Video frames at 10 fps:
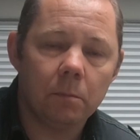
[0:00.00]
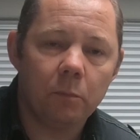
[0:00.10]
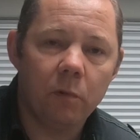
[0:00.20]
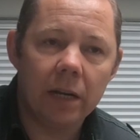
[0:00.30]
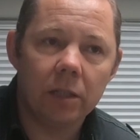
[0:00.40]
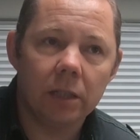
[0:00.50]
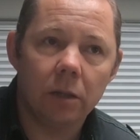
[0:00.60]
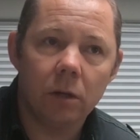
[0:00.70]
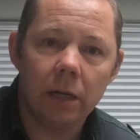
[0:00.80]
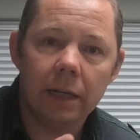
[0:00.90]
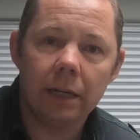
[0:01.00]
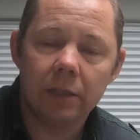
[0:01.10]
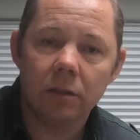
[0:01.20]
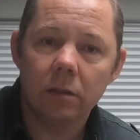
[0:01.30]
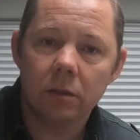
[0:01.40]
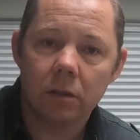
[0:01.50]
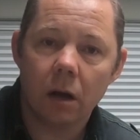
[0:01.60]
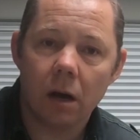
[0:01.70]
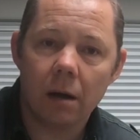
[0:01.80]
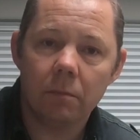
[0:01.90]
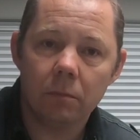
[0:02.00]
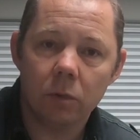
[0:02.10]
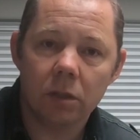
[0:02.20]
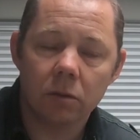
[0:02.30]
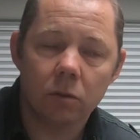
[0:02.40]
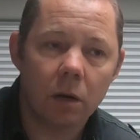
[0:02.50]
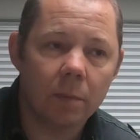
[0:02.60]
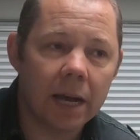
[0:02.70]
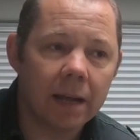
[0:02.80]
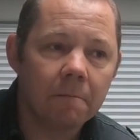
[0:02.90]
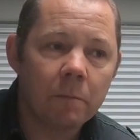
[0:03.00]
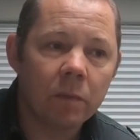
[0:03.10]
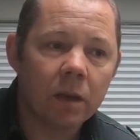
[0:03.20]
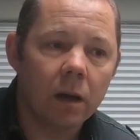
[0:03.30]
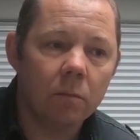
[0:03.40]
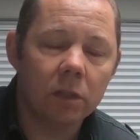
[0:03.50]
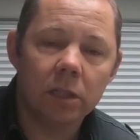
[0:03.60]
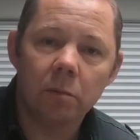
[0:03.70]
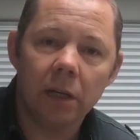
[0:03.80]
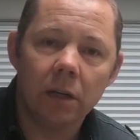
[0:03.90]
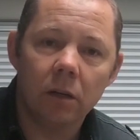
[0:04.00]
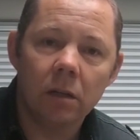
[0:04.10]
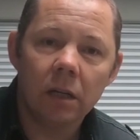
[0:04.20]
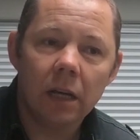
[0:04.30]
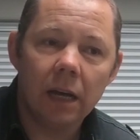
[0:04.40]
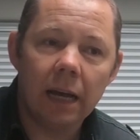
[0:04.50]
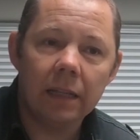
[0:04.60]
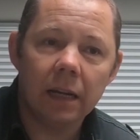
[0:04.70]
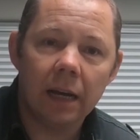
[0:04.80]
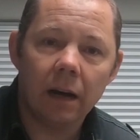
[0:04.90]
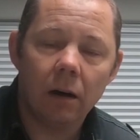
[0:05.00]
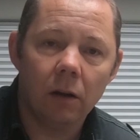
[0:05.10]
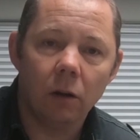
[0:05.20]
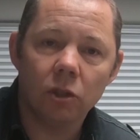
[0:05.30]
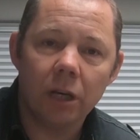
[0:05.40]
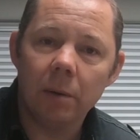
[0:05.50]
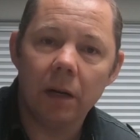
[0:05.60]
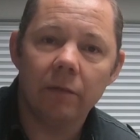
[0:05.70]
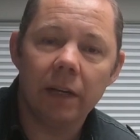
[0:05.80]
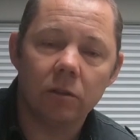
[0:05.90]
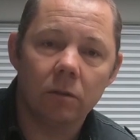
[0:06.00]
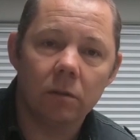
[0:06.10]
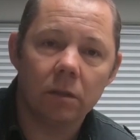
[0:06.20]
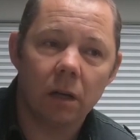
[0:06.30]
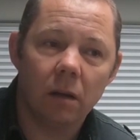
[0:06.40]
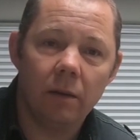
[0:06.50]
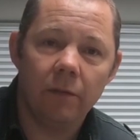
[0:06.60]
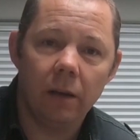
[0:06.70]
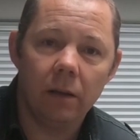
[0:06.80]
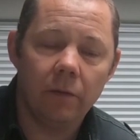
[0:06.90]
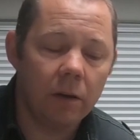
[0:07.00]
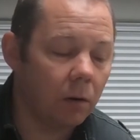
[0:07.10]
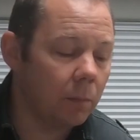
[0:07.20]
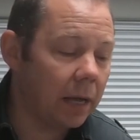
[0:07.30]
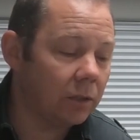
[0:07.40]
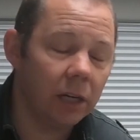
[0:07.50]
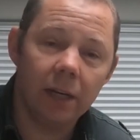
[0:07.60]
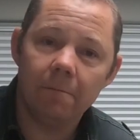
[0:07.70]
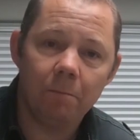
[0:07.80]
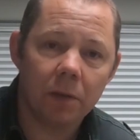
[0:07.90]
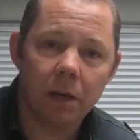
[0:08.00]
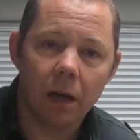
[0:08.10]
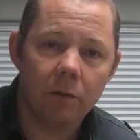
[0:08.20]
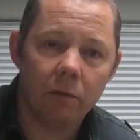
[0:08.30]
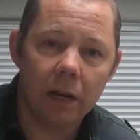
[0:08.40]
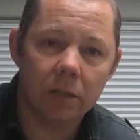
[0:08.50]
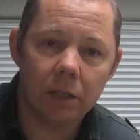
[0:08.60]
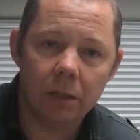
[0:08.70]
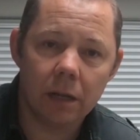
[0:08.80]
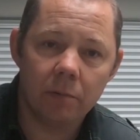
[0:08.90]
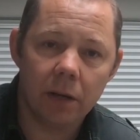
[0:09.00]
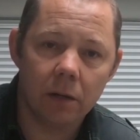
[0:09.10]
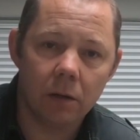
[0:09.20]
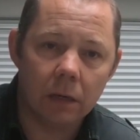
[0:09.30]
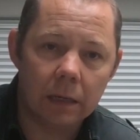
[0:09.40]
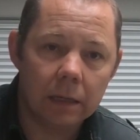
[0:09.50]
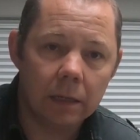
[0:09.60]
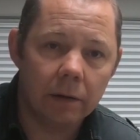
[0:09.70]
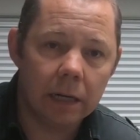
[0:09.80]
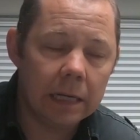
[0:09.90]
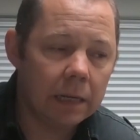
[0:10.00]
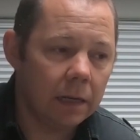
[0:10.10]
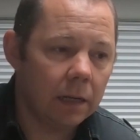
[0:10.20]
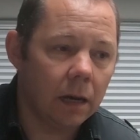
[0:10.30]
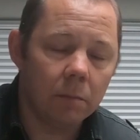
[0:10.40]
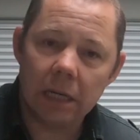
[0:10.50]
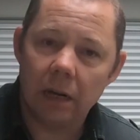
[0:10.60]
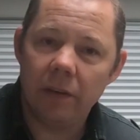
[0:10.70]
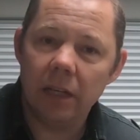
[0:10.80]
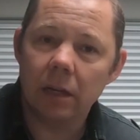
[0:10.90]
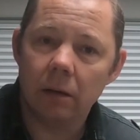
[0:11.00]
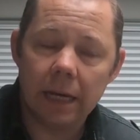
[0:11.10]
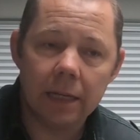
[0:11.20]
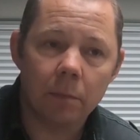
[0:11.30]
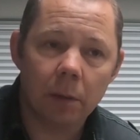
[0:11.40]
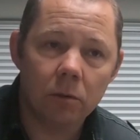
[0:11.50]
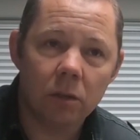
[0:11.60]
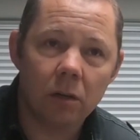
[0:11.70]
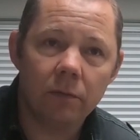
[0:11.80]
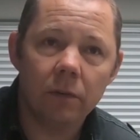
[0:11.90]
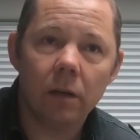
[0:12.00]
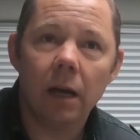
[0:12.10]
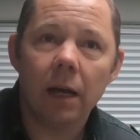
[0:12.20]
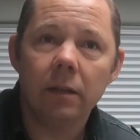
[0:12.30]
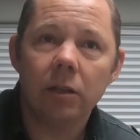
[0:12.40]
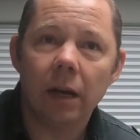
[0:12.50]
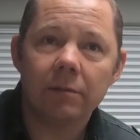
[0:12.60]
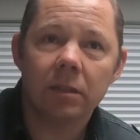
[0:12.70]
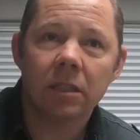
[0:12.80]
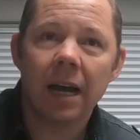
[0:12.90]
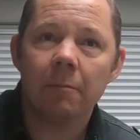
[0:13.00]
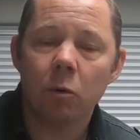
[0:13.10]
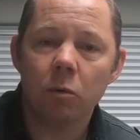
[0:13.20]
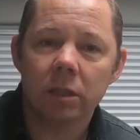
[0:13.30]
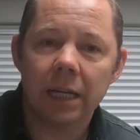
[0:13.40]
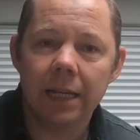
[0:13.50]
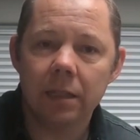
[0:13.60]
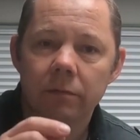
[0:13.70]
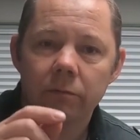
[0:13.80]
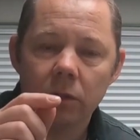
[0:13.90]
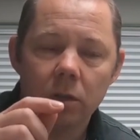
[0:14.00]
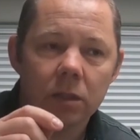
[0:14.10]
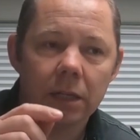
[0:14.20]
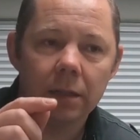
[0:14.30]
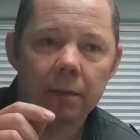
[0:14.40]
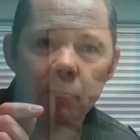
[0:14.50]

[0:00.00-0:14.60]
Renogy do the ignition startup, which I was talking about, which is pretty good, and they are a lot cheaper than the Victron. So if you're on a budget, go for Renogy. They're pretty good, really. The only thing you don't get is the Bluetooth, and you'll have to set up all the settings using,